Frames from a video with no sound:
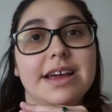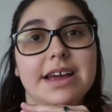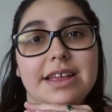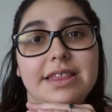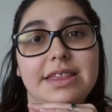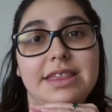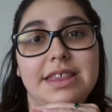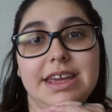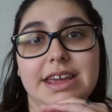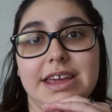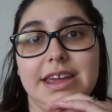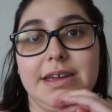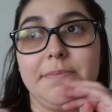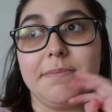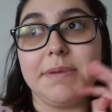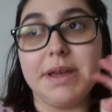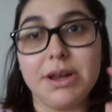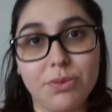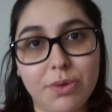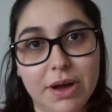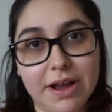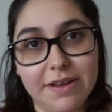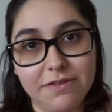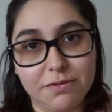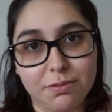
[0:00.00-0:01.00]
The
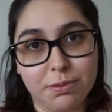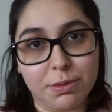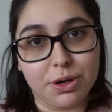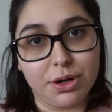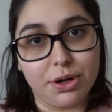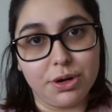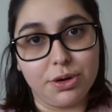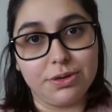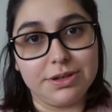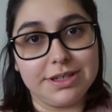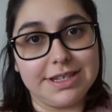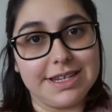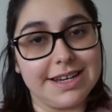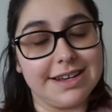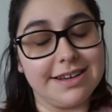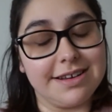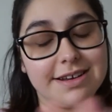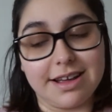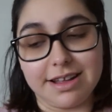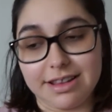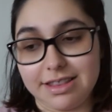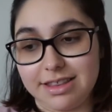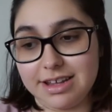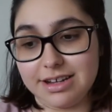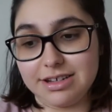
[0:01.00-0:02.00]
midwife's brew did
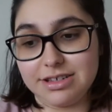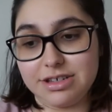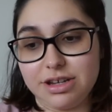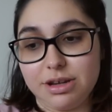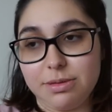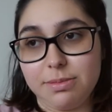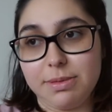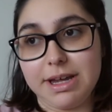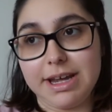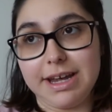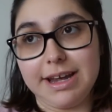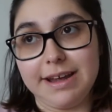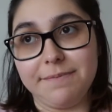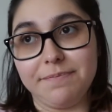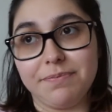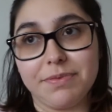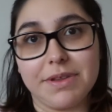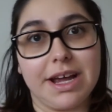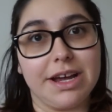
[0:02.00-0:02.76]
nothing to me.